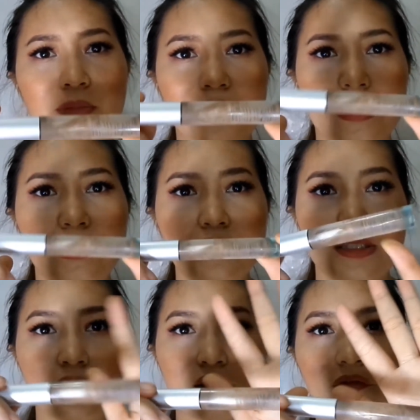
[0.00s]
but I use
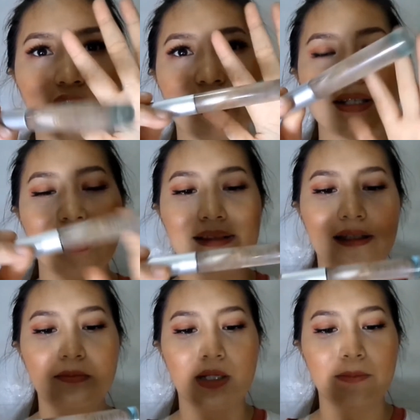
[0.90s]
this for
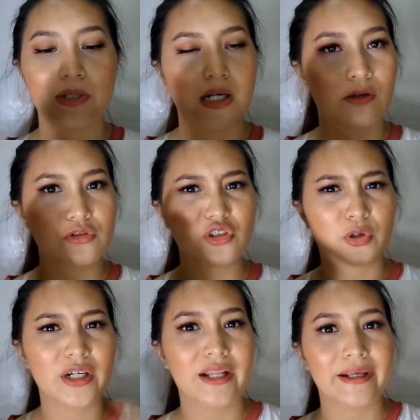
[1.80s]
setting my brows
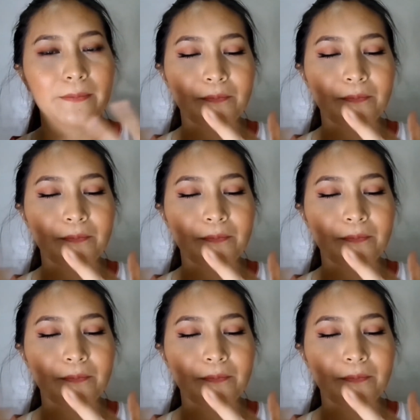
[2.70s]
or like